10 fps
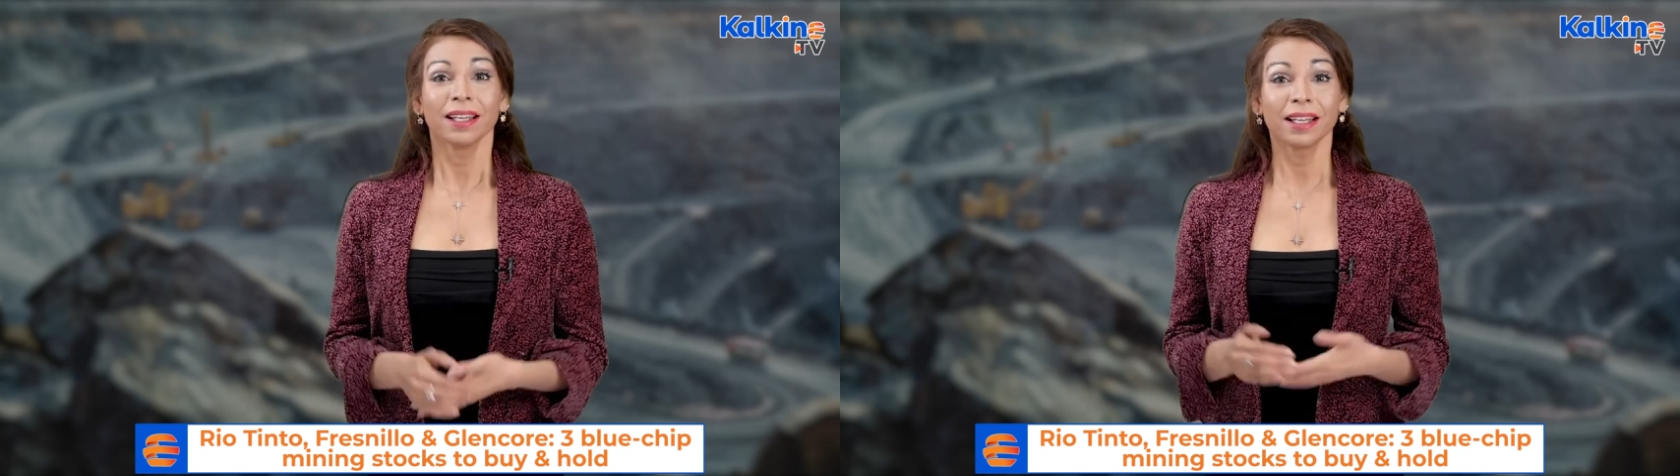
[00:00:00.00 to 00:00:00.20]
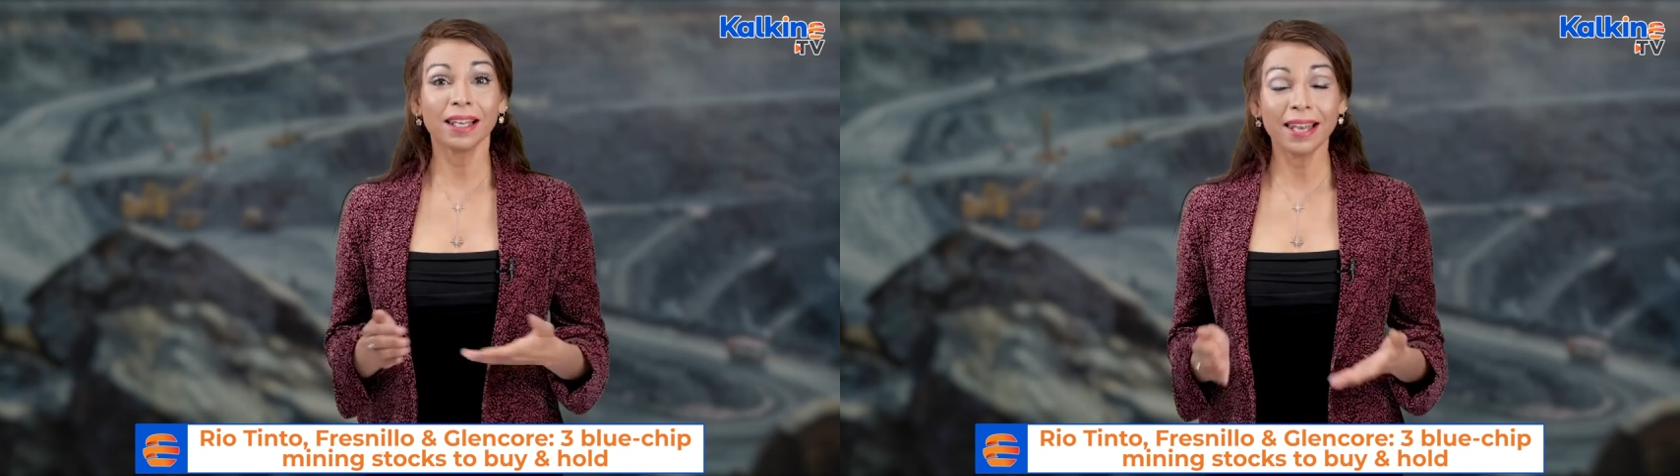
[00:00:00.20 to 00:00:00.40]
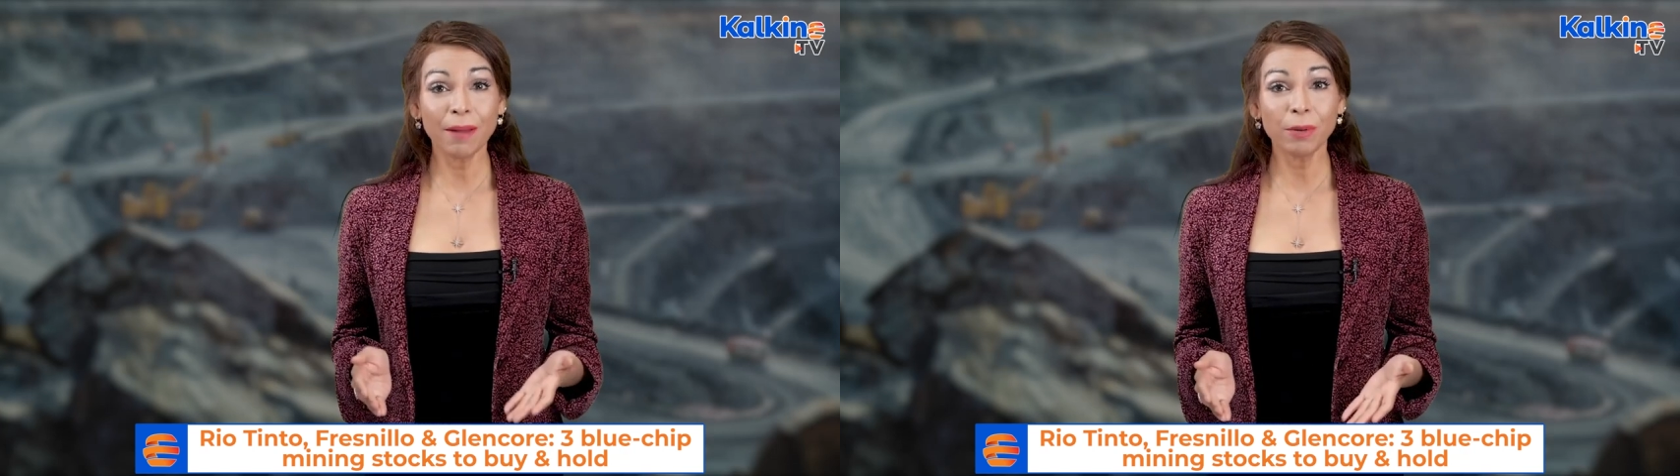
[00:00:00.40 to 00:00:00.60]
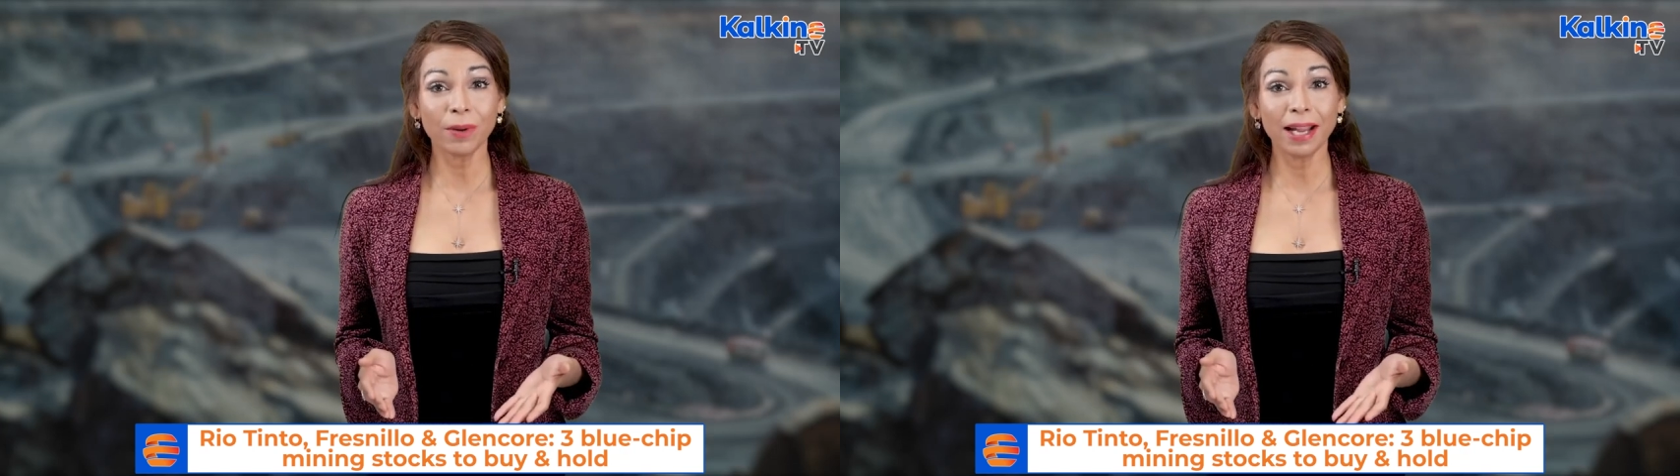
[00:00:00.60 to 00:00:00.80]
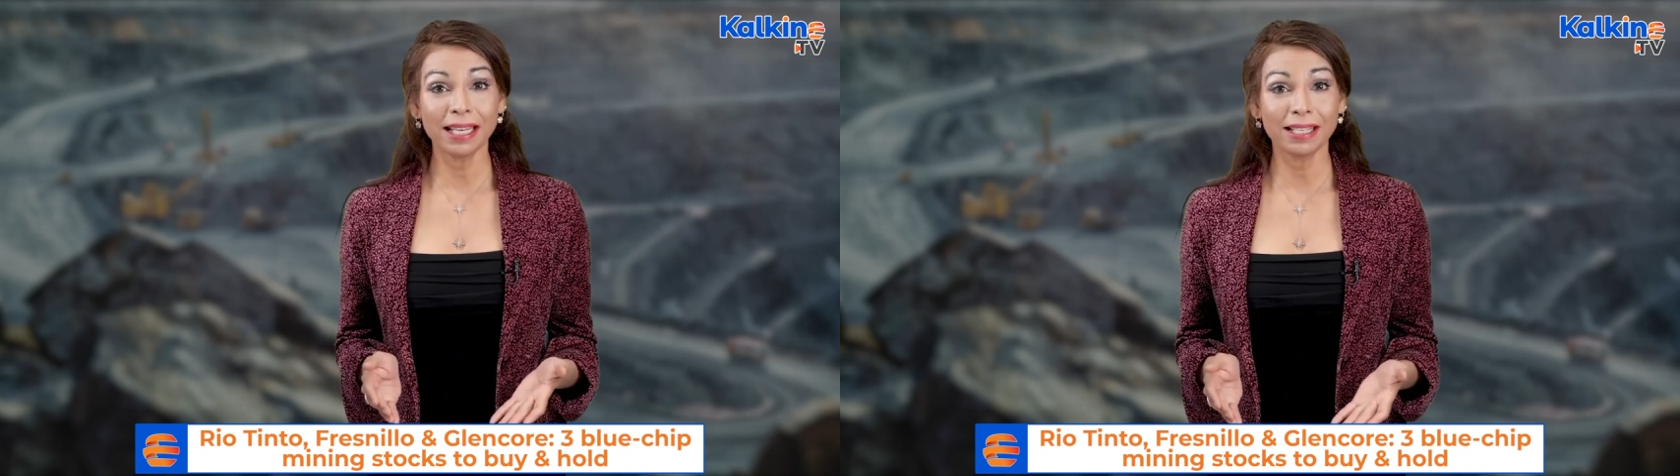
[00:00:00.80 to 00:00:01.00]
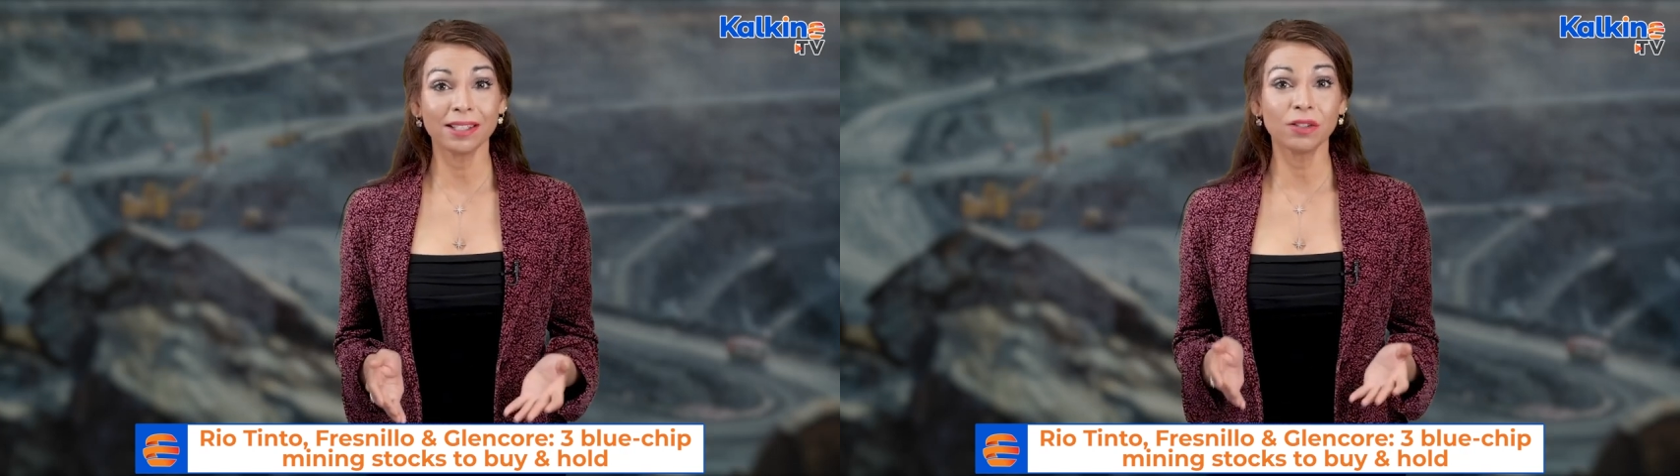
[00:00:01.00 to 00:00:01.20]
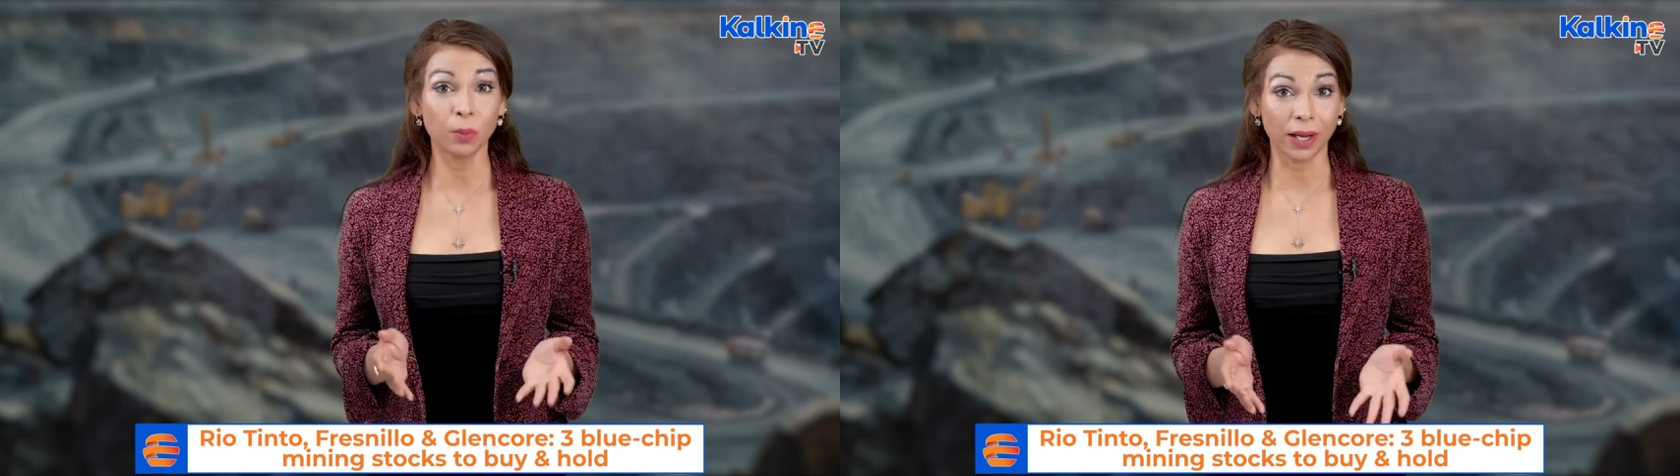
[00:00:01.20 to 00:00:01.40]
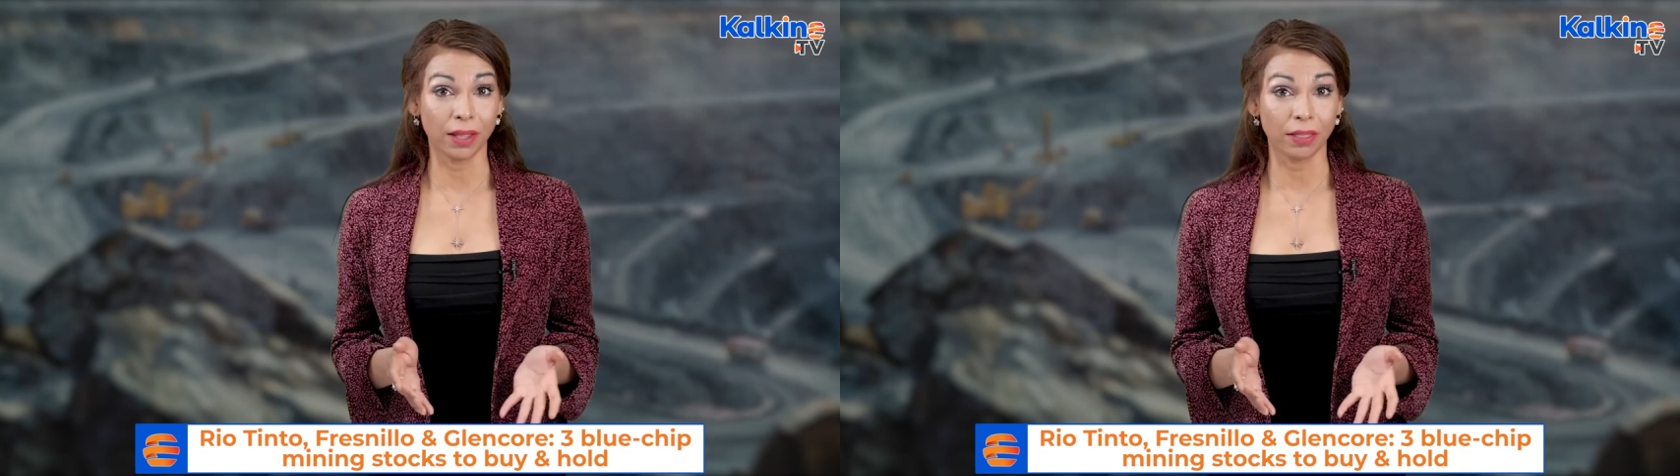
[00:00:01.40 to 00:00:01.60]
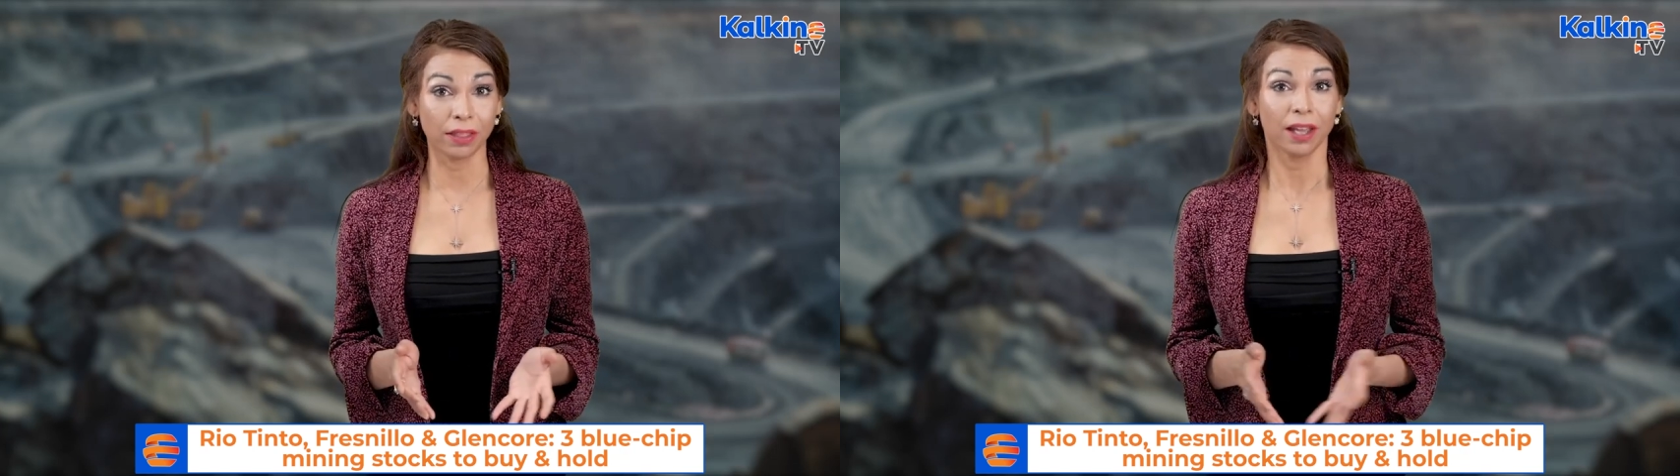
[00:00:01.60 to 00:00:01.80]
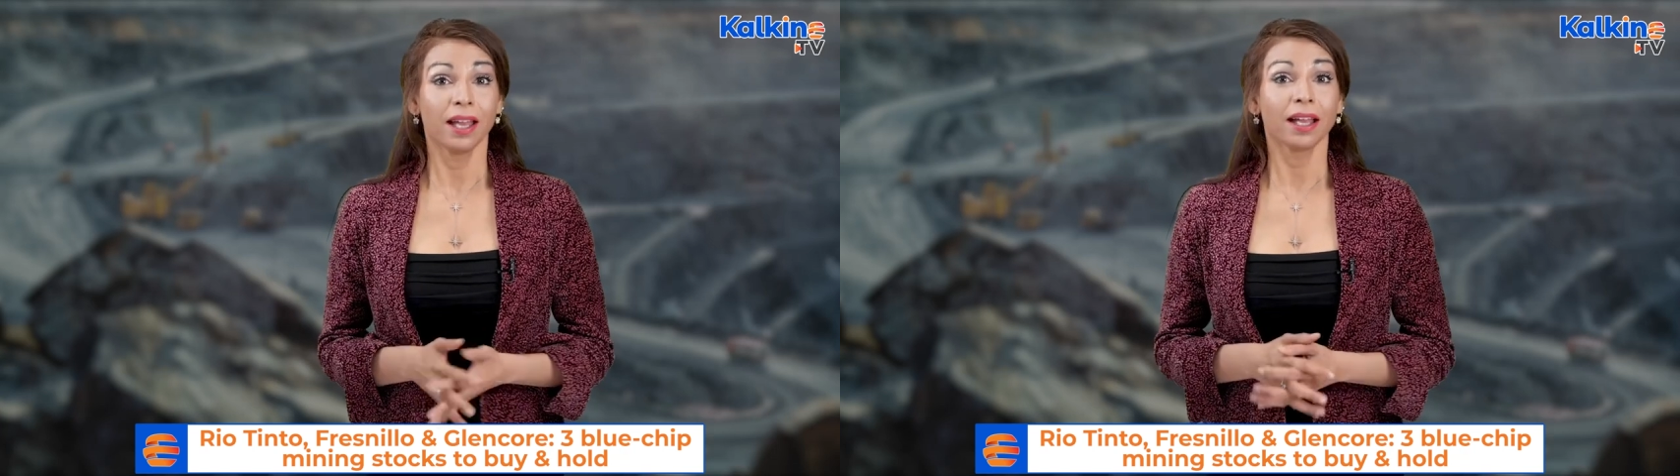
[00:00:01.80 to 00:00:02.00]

collaborated with